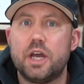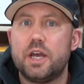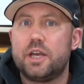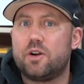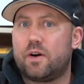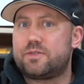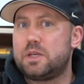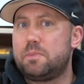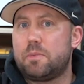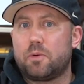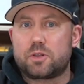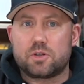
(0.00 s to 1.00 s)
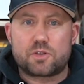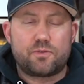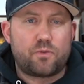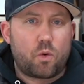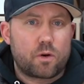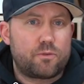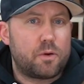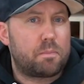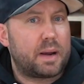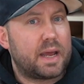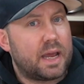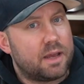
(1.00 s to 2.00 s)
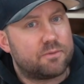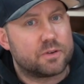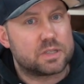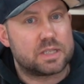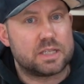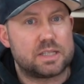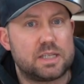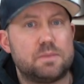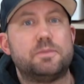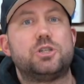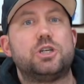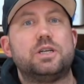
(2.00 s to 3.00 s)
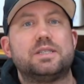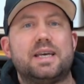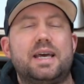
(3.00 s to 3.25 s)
You know, I've seen people with those 4-foot by 8-foot CNC machines,